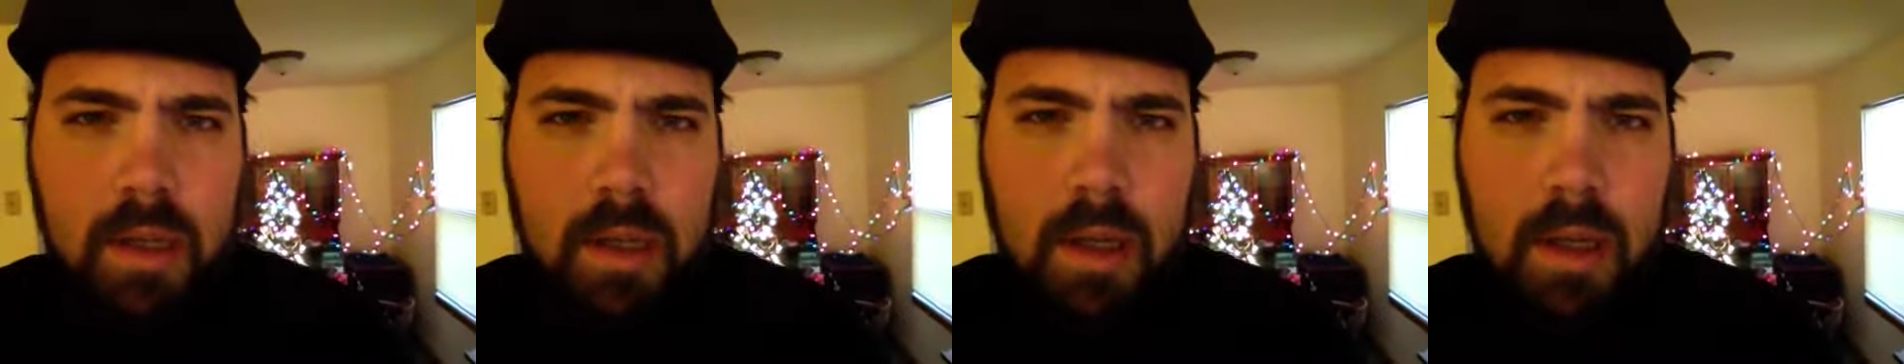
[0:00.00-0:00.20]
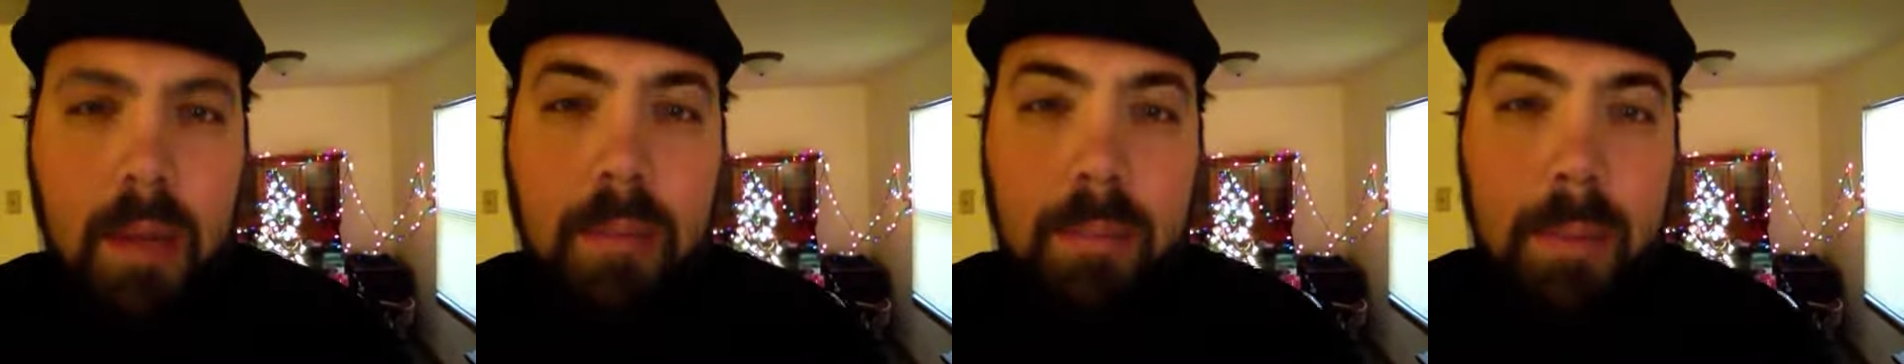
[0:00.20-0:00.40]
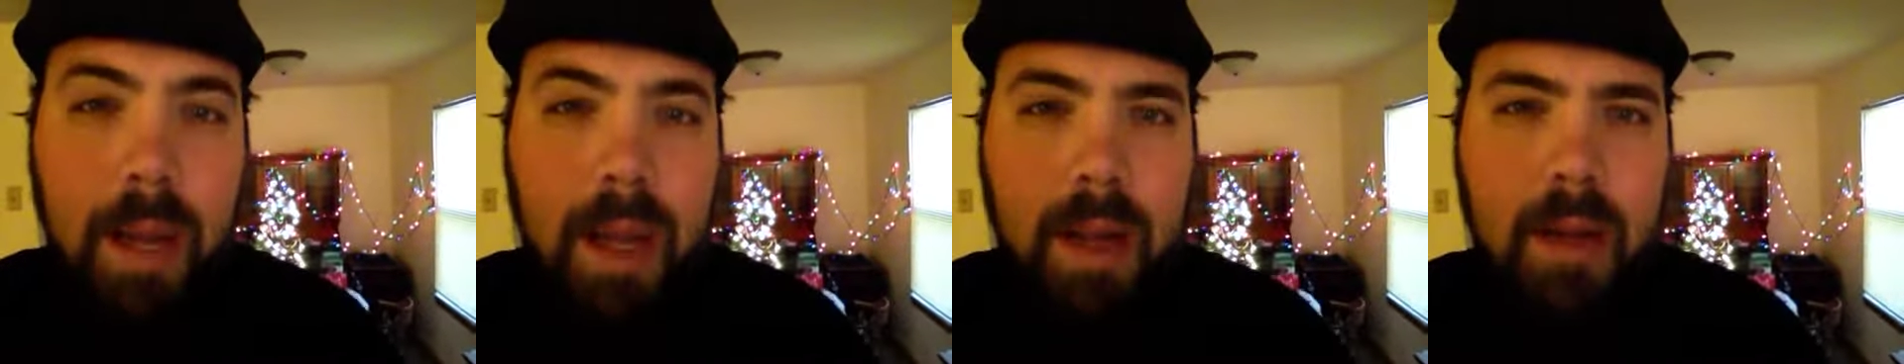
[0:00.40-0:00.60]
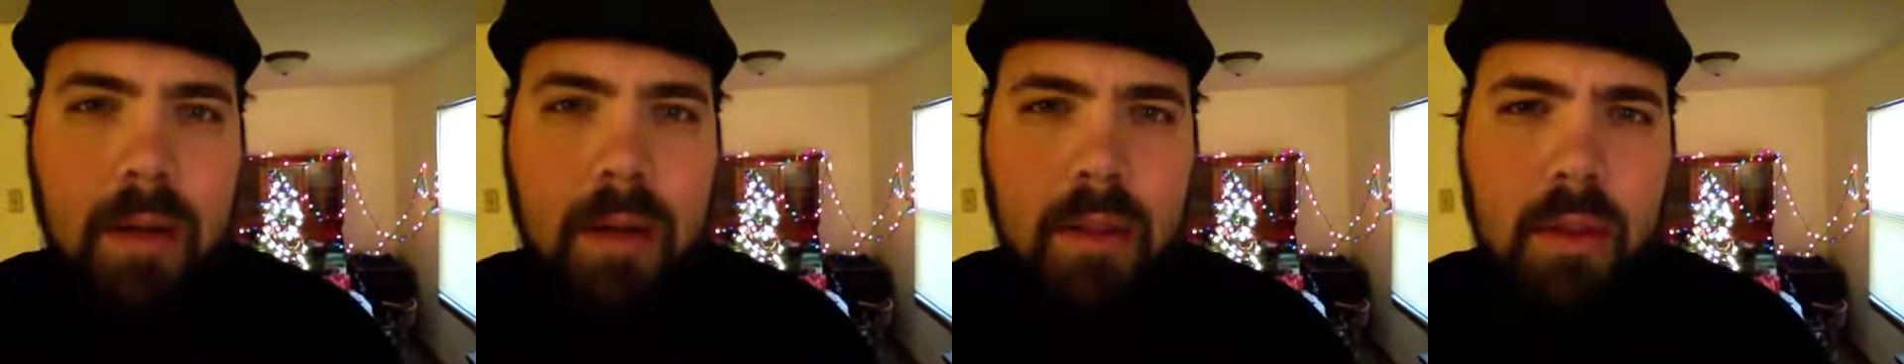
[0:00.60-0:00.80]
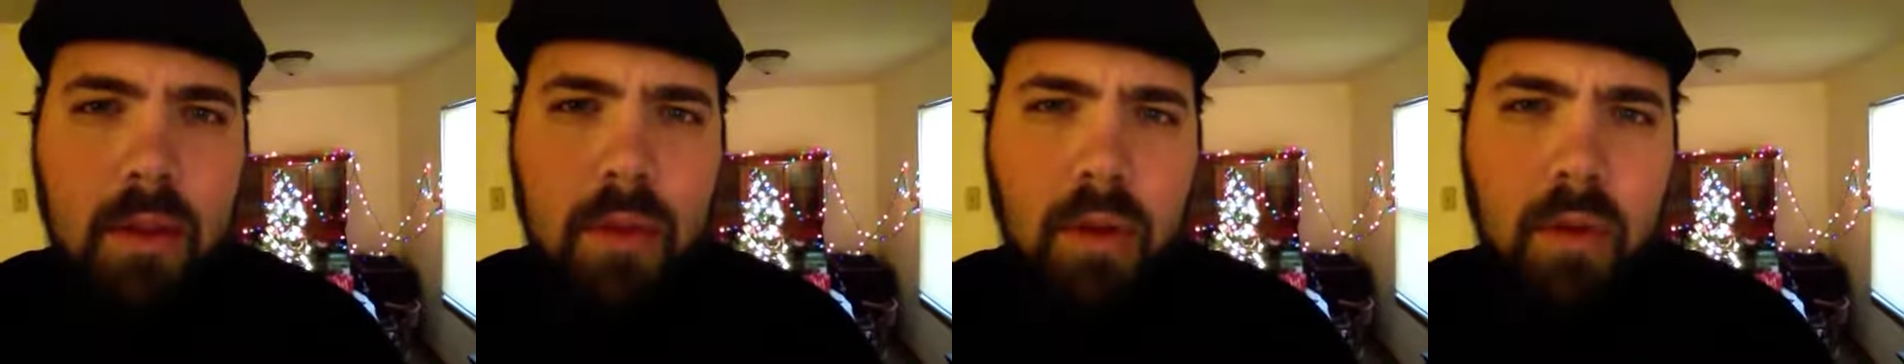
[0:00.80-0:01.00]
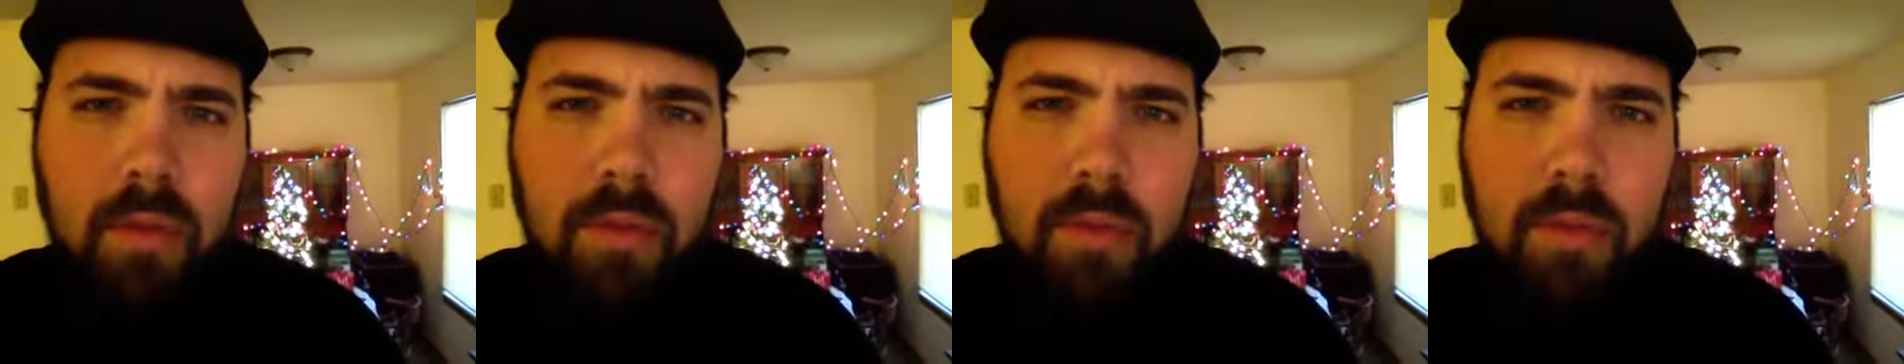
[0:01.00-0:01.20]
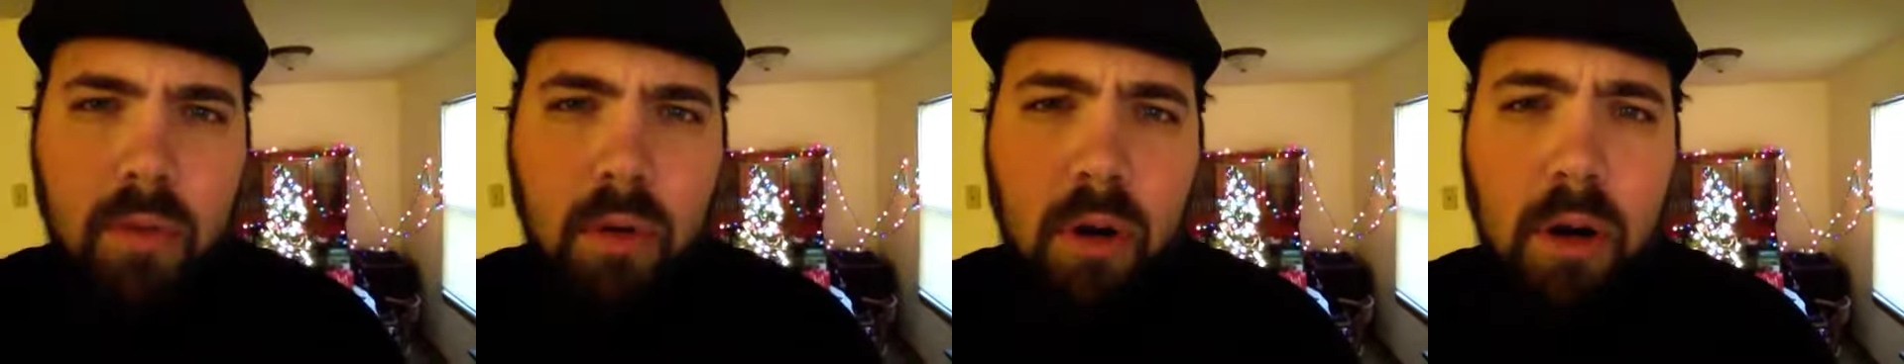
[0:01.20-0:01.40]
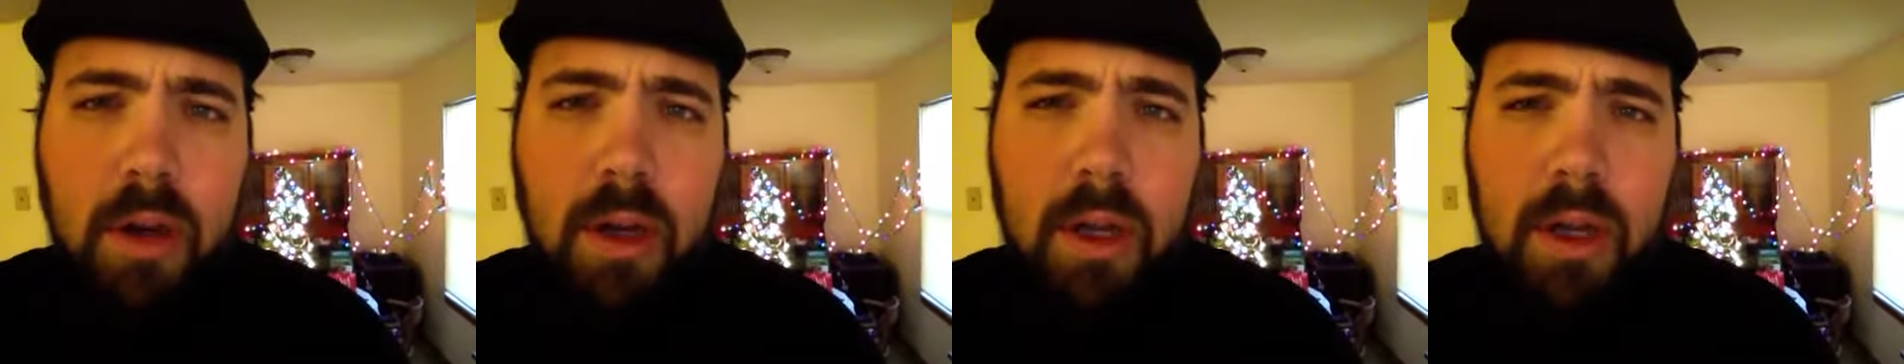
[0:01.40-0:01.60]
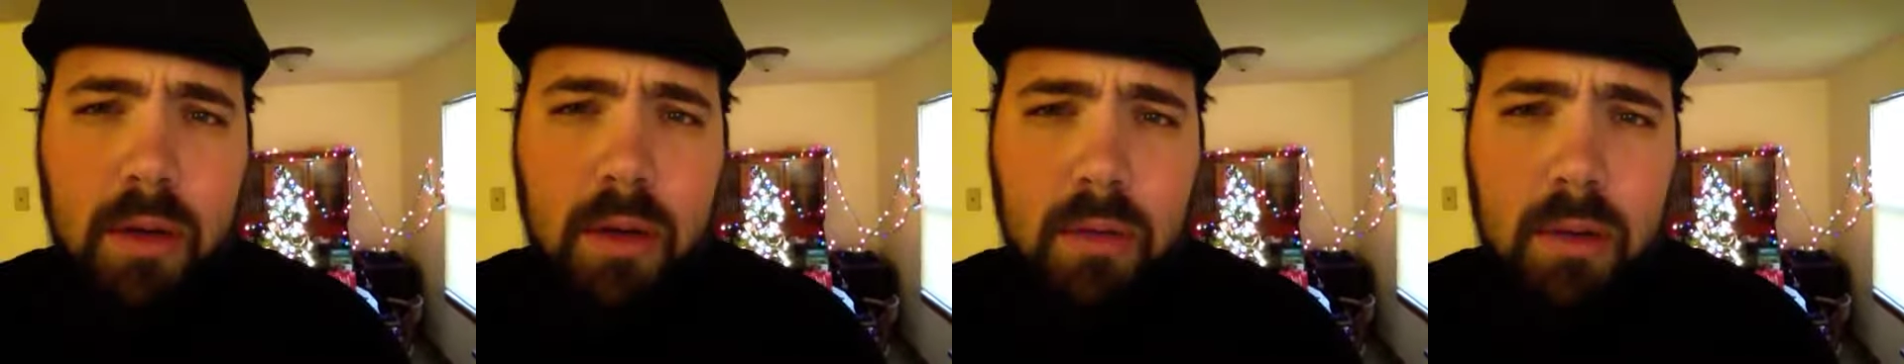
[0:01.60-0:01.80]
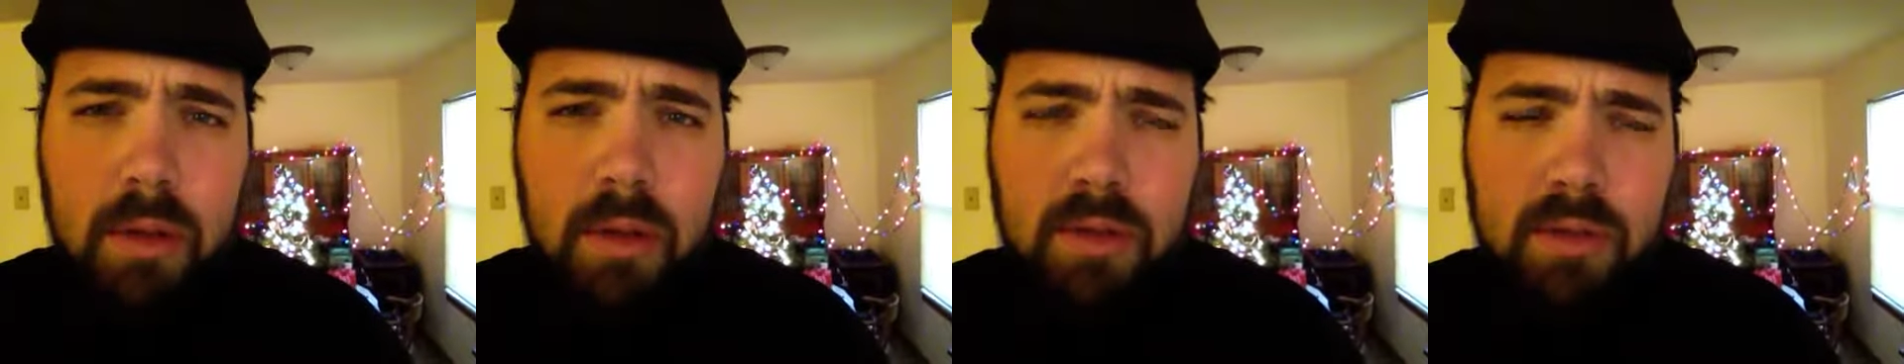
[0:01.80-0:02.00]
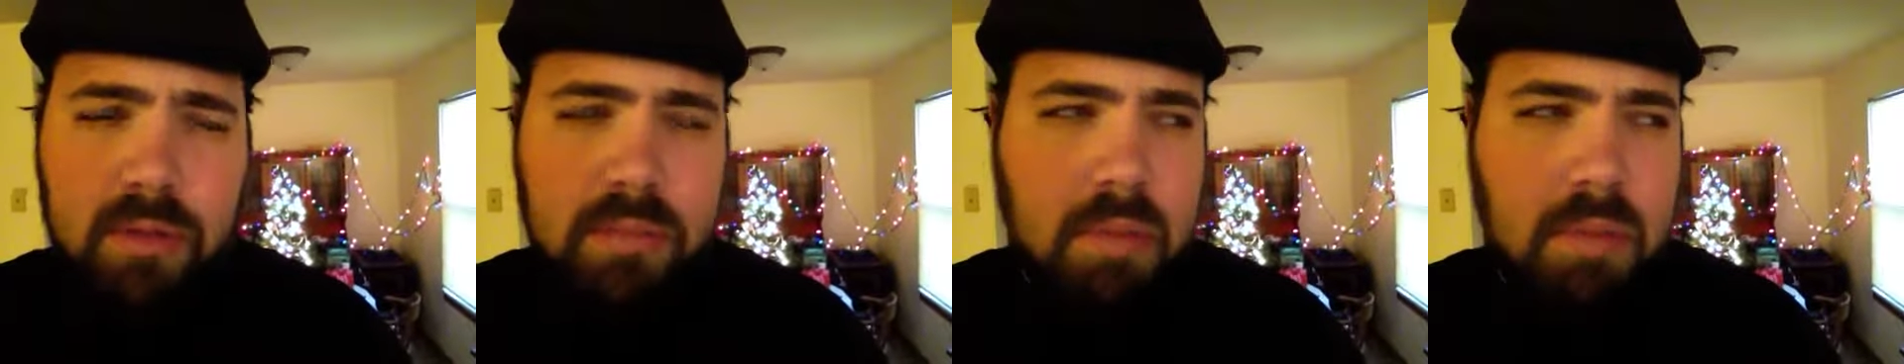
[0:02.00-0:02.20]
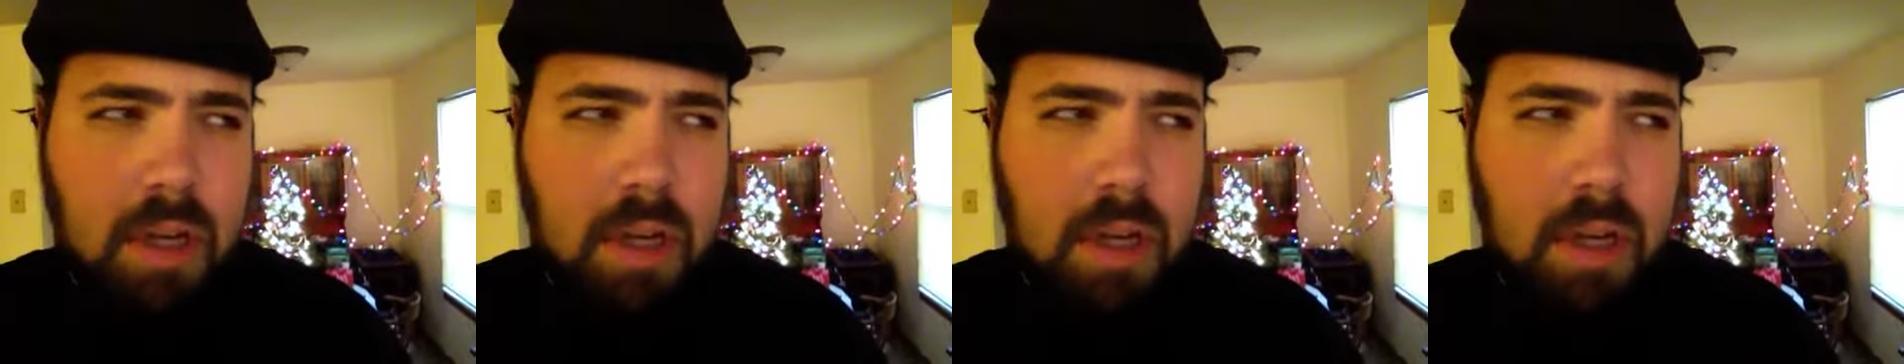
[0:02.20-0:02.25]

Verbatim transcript: getting back into the groove of working once